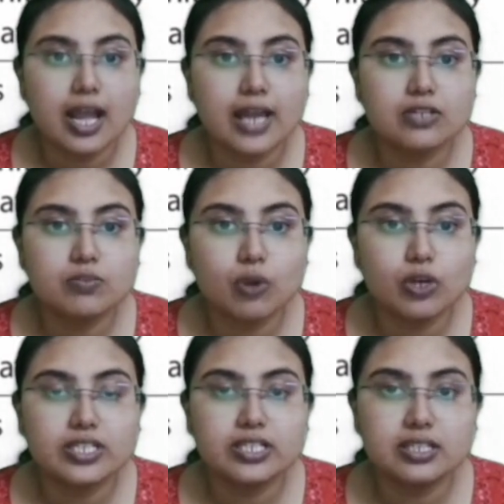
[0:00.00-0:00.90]
and
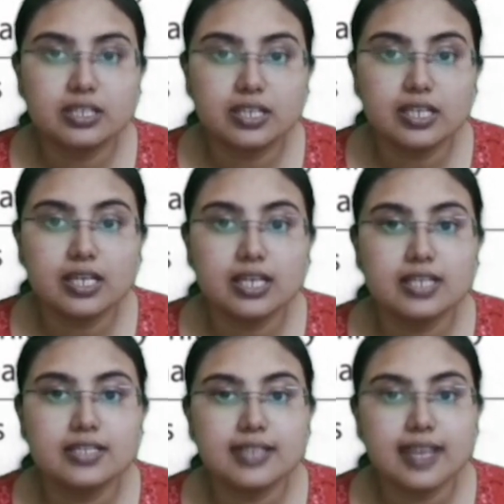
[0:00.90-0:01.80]
MODY 3
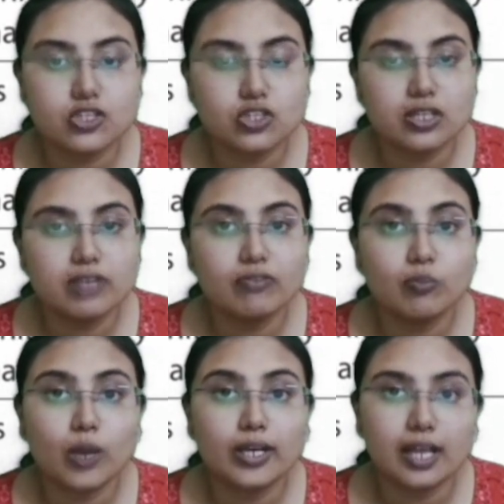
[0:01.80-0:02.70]
is
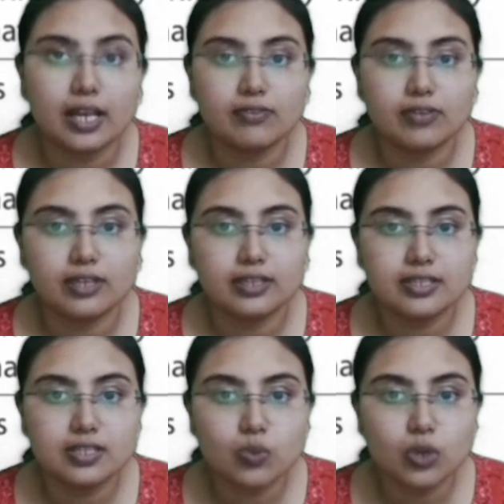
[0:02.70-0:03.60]
HNF1 alpha.
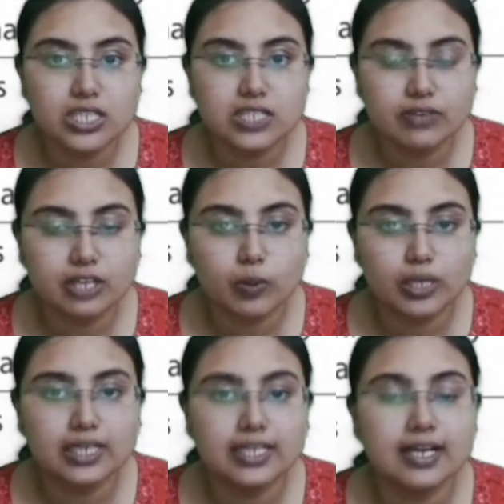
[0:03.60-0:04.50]
This is what is
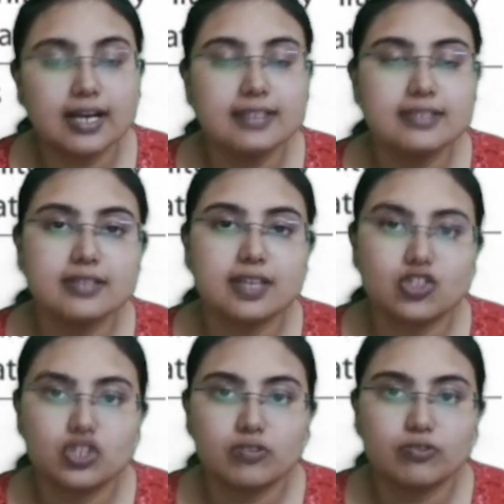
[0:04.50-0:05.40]
frequently asked,
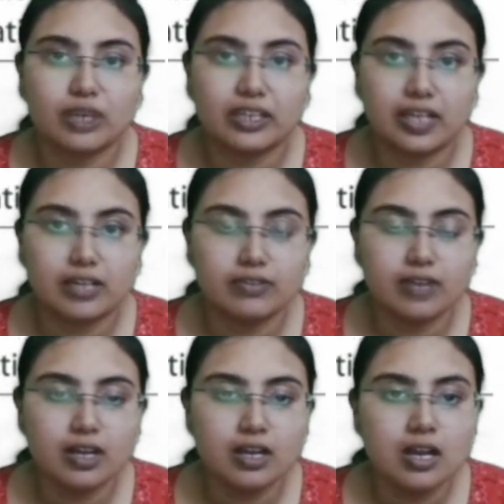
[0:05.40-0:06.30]
HNF1
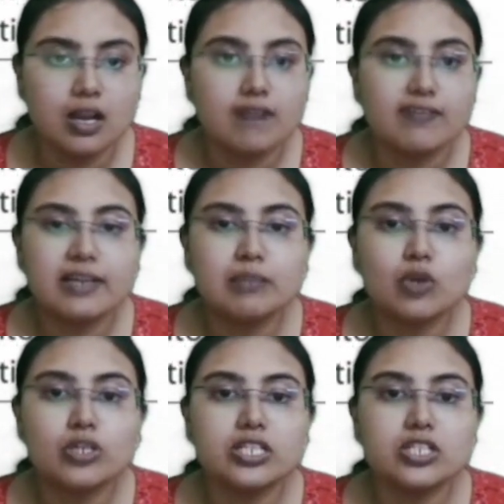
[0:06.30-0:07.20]
alpha, while
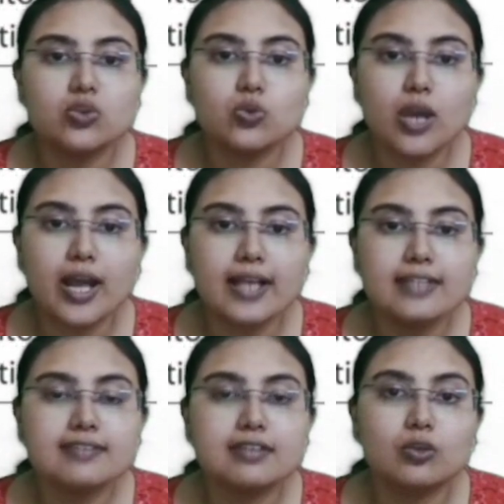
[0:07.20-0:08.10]
MODY 2
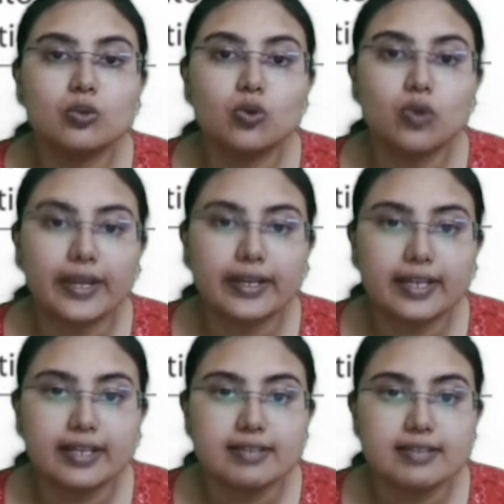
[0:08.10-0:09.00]
has
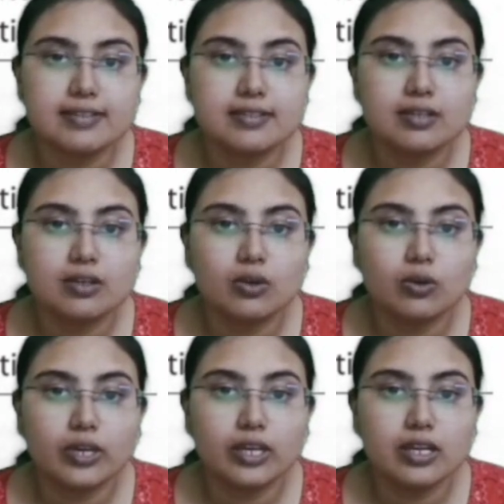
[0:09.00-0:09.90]
glucokinase.
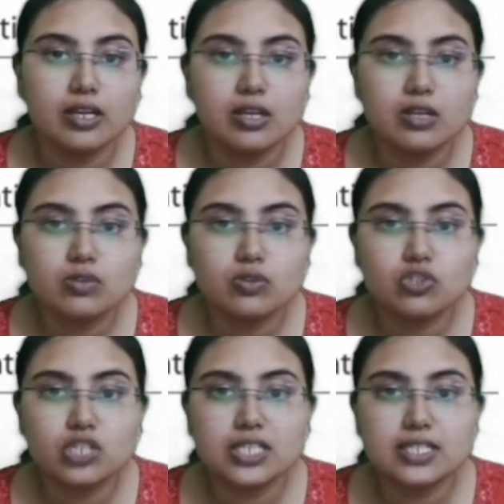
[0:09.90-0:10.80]
Okay, so
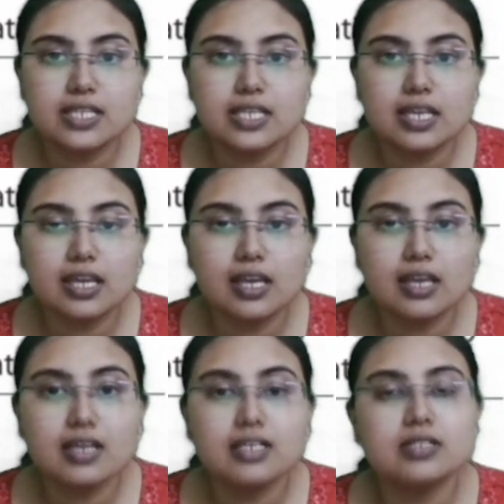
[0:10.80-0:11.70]
GCK
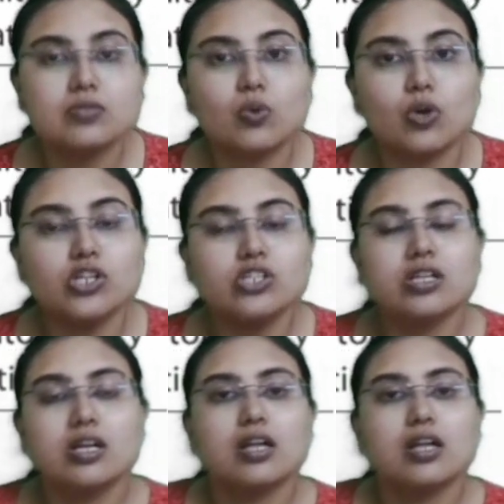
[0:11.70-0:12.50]
is what